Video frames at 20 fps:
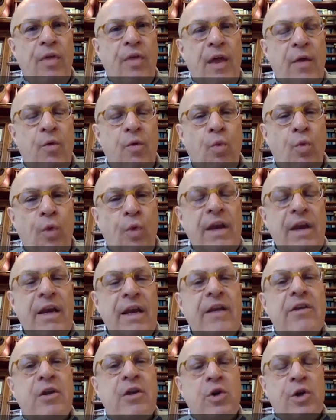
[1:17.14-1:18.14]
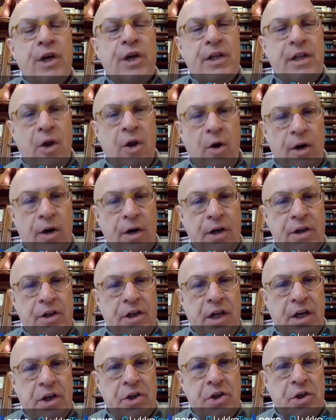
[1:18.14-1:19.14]
we need to look at the
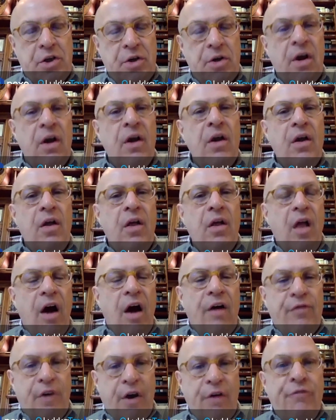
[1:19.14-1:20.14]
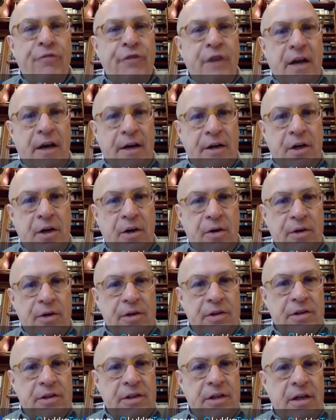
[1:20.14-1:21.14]
architecture of our fiat
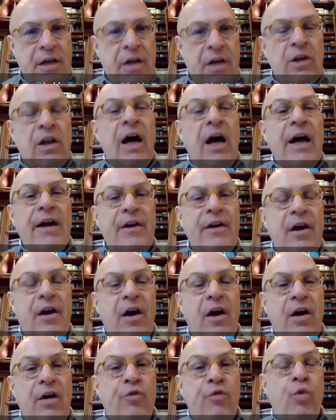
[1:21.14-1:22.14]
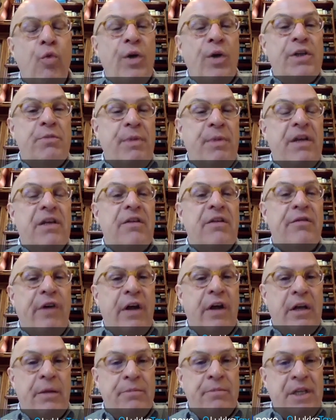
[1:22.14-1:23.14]
currency. A lot of what's being
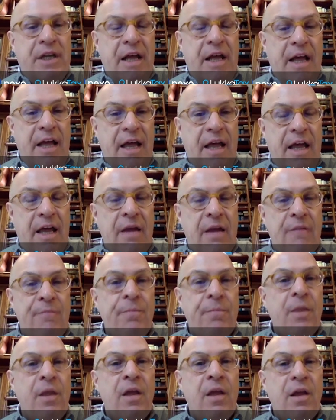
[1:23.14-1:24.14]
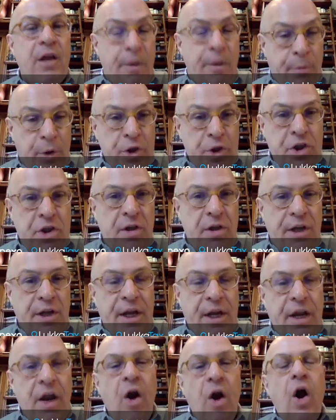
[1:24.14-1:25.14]
developed today
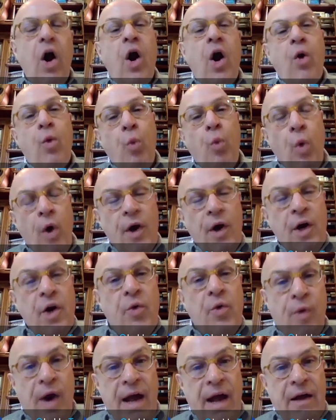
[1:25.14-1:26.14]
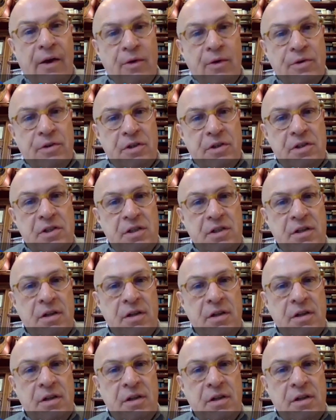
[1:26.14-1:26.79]
commercially are workarounds